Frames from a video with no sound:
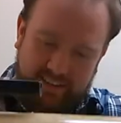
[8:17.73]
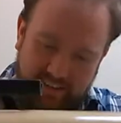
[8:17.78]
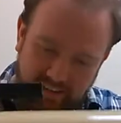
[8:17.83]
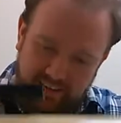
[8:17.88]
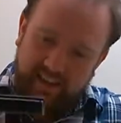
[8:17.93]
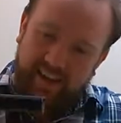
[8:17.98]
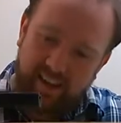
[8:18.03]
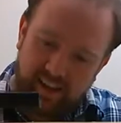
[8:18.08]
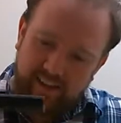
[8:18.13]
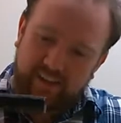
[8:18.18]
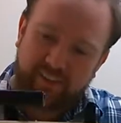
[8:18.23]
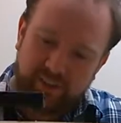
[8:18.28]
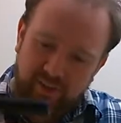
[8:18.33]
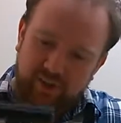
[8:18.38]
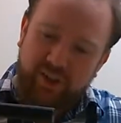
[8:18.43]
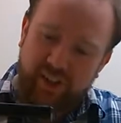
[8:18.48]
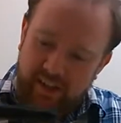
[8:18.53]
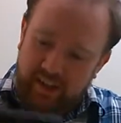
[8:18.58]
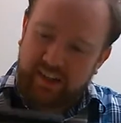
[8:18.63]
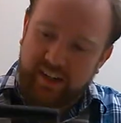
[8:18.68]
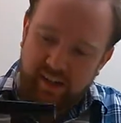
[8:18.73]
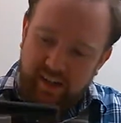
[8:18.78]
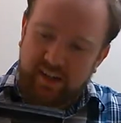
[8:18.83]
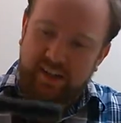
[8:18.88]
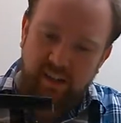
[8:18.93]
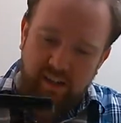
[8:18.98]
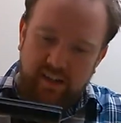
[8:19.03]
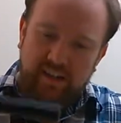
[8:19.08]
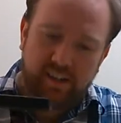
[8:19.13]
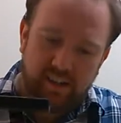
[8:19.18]
a lot of
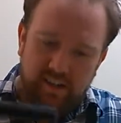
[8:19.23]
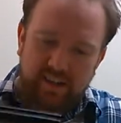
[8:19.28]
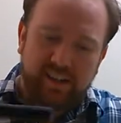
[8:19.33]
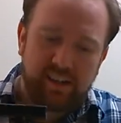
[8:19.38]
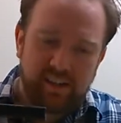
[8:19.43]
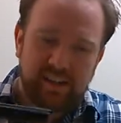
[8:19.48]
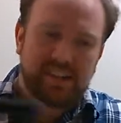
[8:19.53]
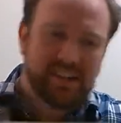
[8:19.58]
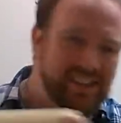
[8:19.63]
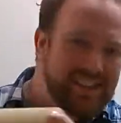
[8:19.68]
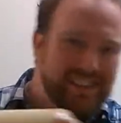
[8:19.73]
shaking.